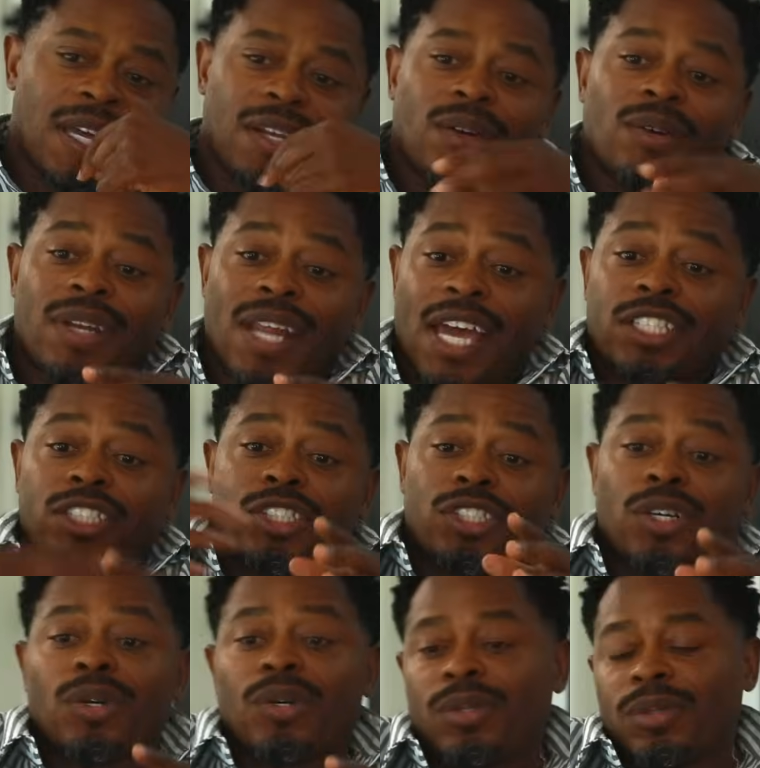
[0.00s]
And on that
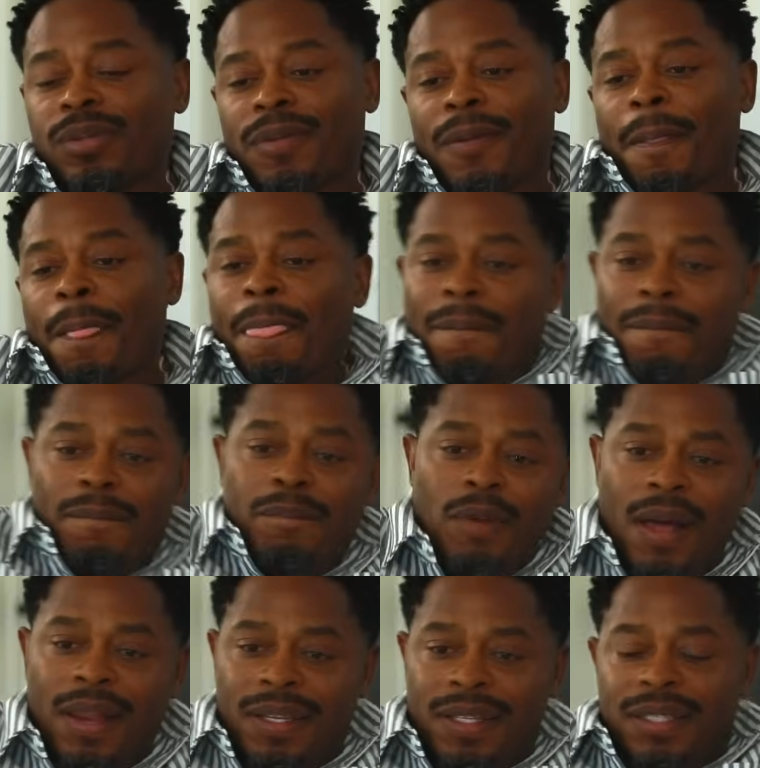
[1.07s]
show,
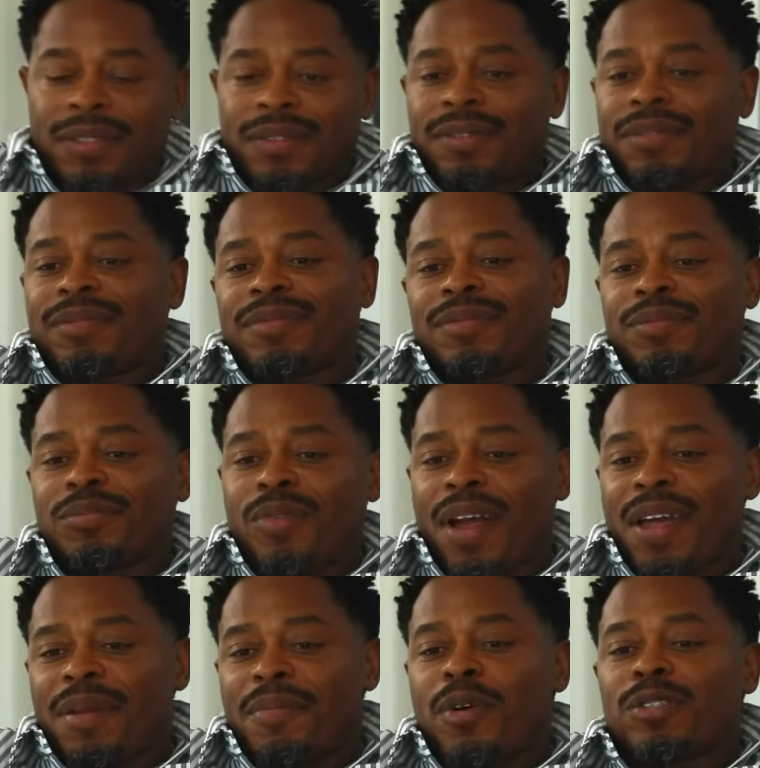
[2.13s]
probably
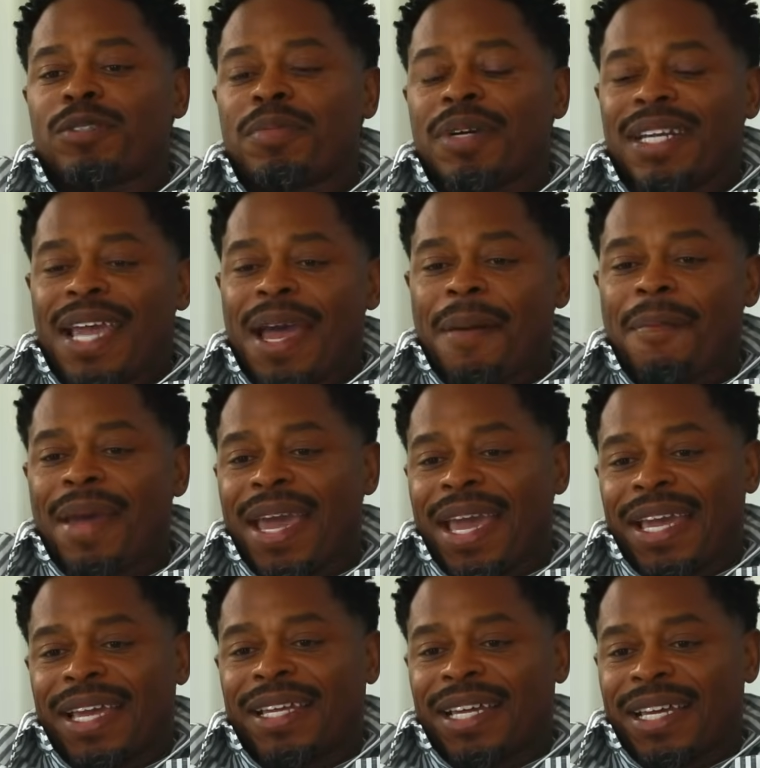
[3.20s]
probably the most money I
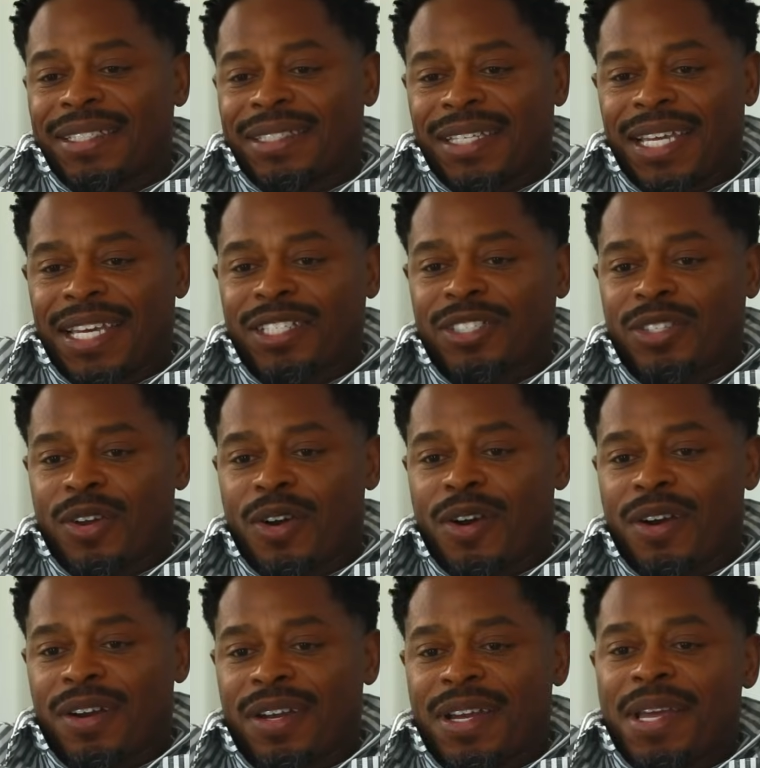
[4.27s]
made as a guest
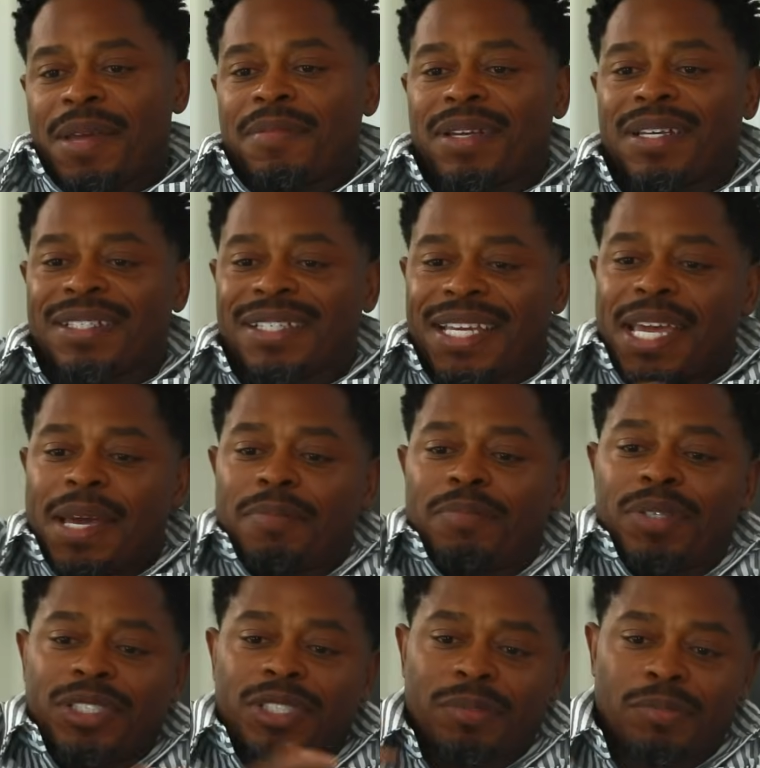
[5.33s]
star because they kept
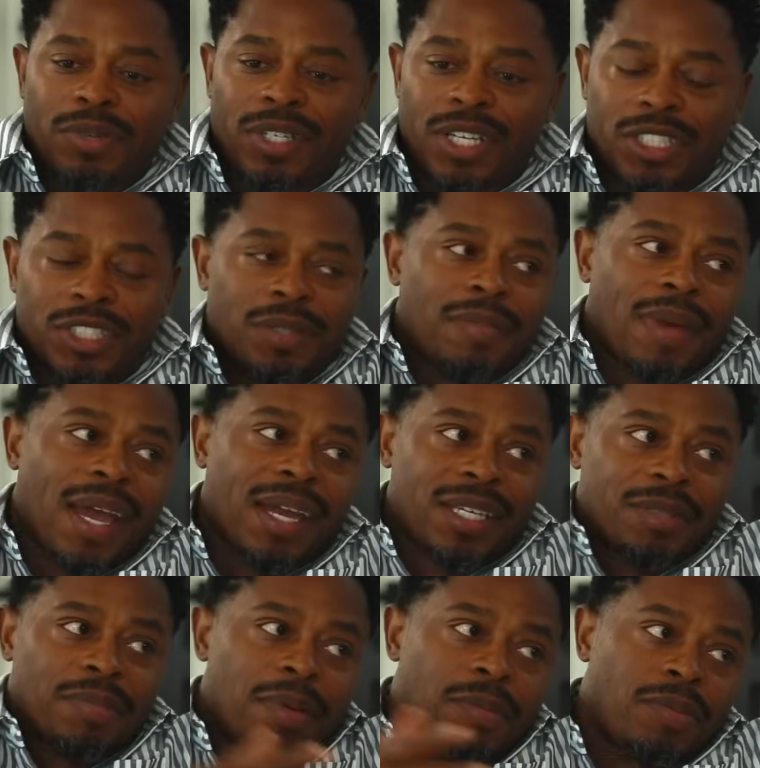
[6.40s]
pushing production back
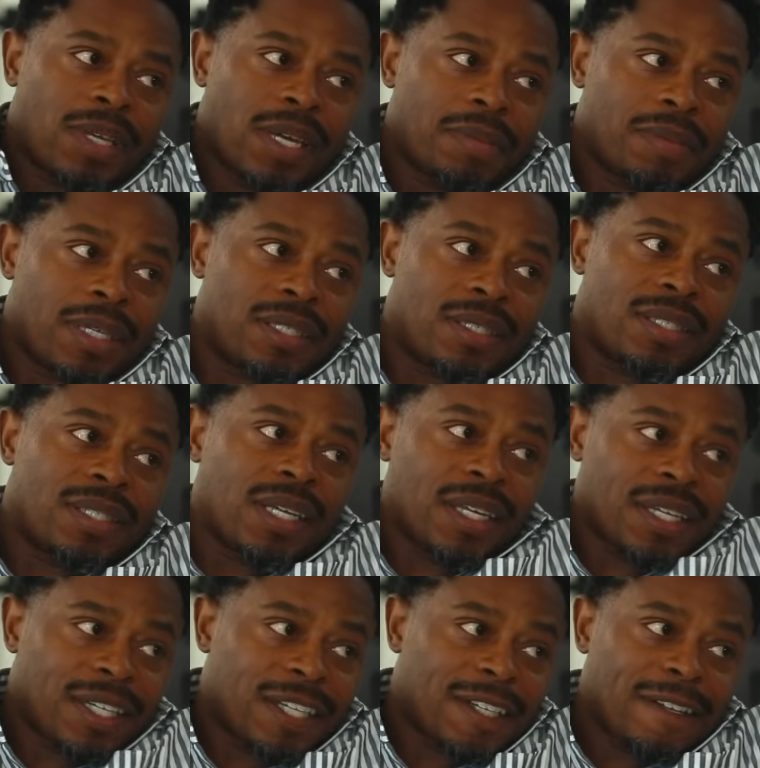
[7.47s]
because people kept getting
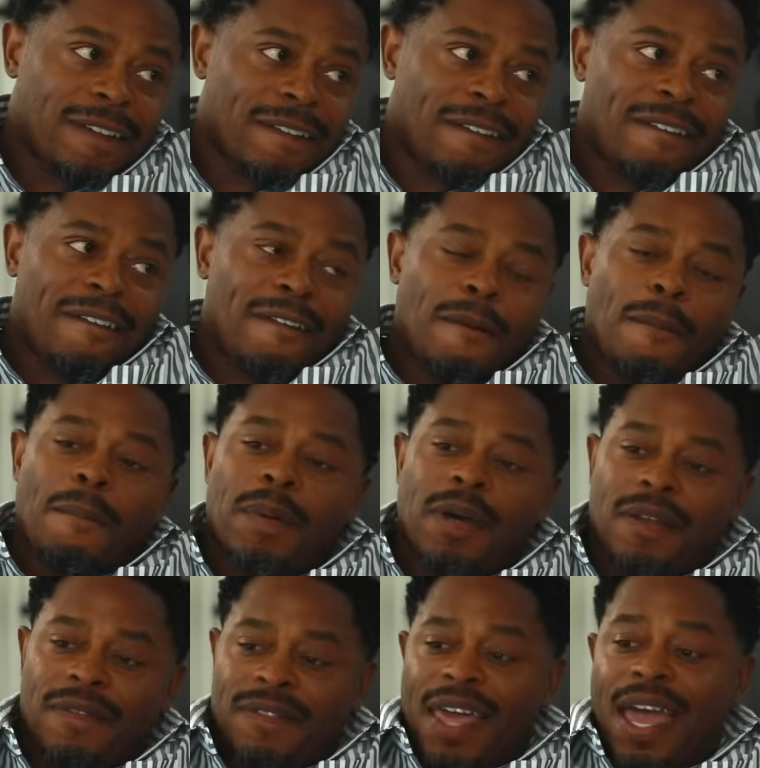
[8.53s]
sick.
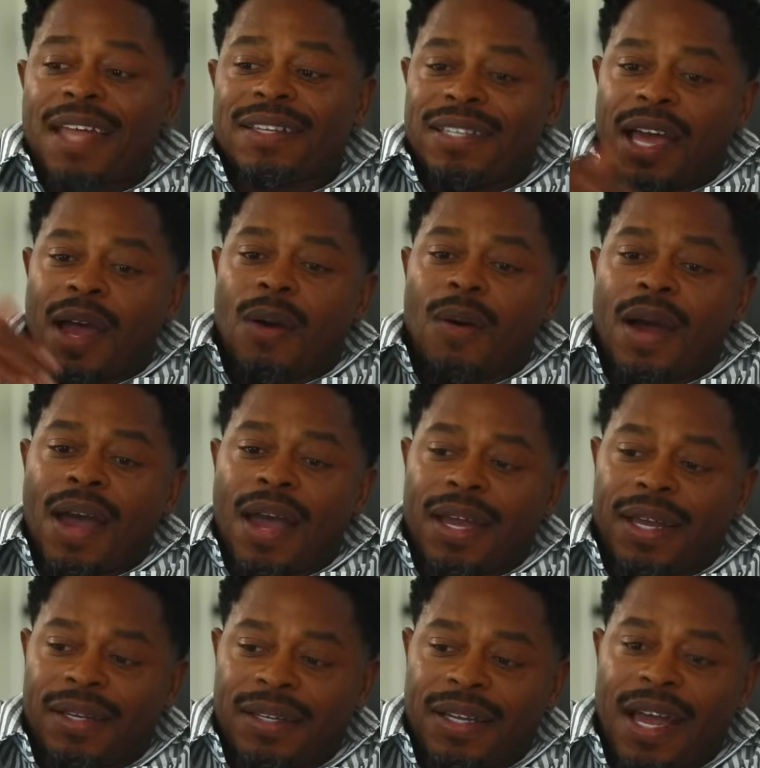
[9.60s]
But that's how
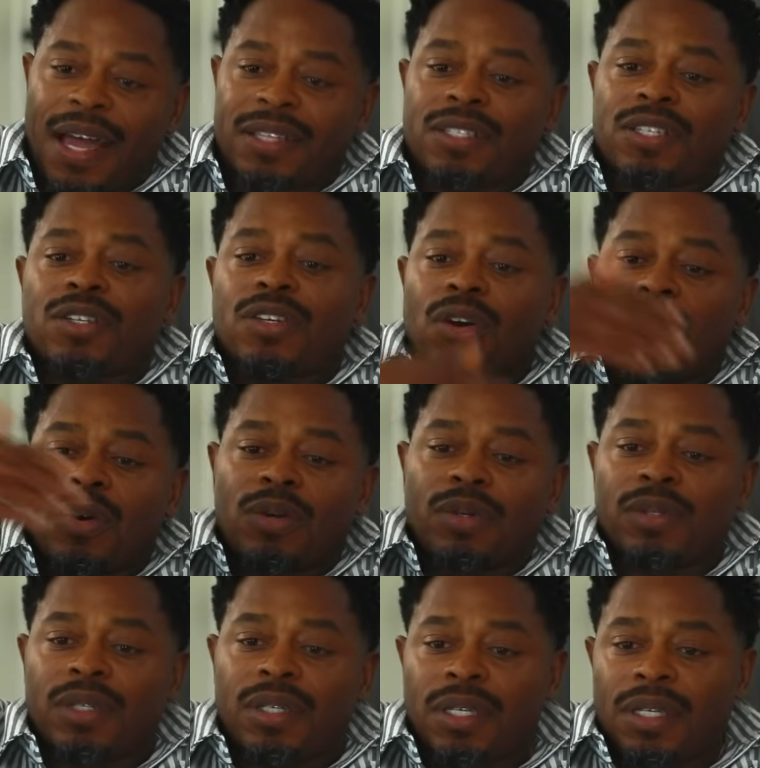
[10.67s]
I got to know
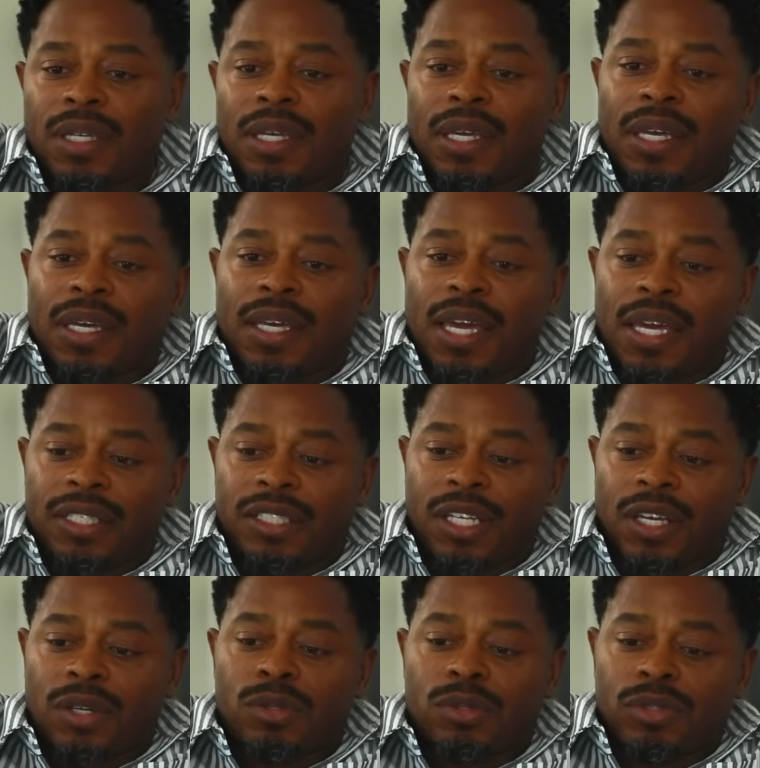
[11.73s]
and catch
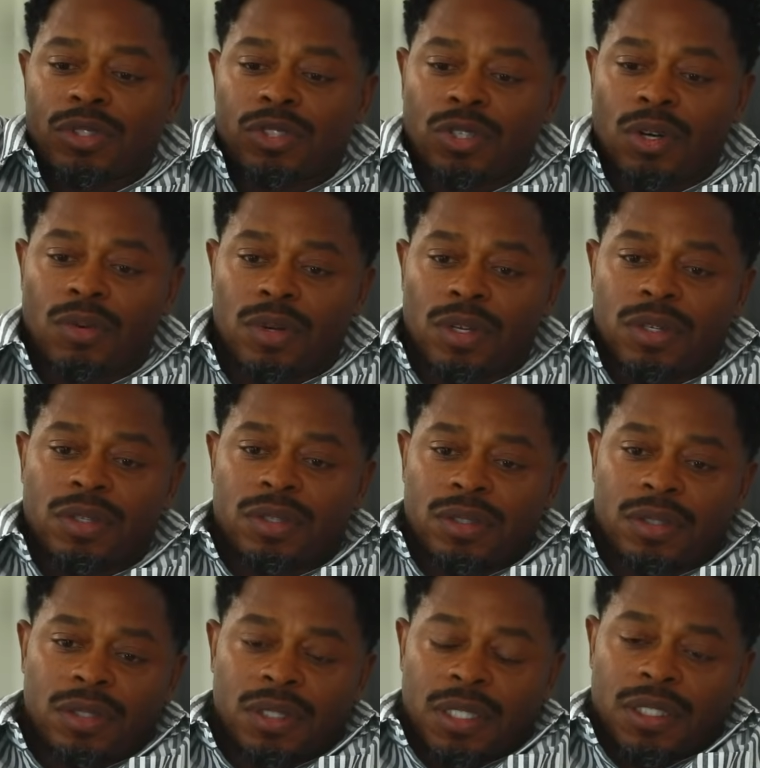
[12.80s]
A, who's the showrunner
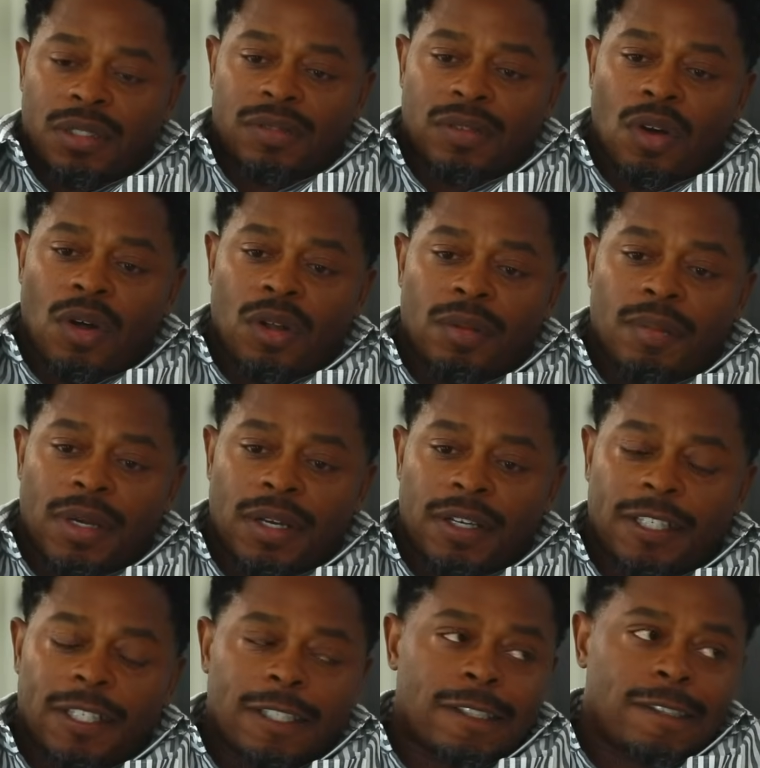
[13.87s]
of All
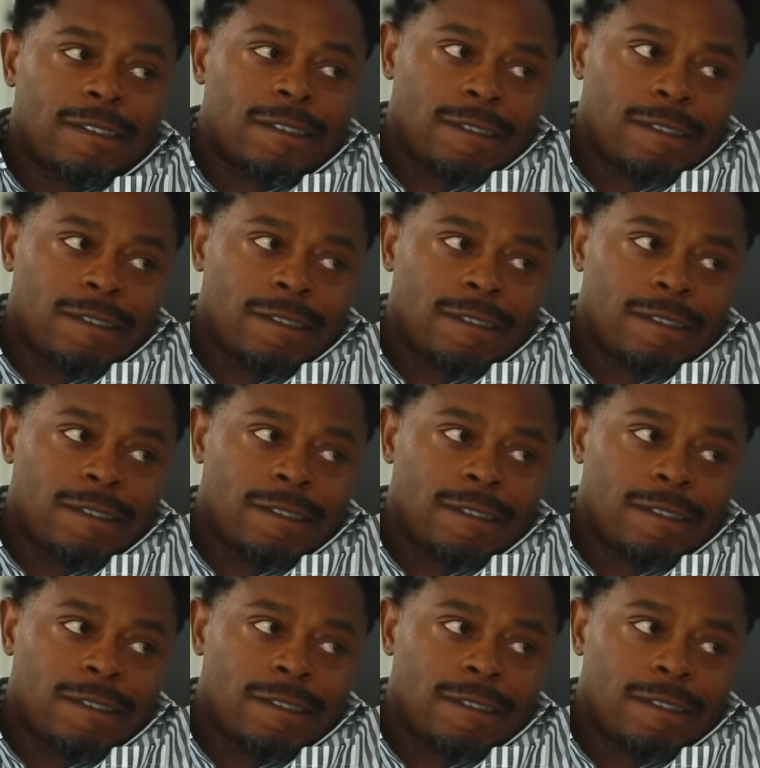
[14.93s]
American.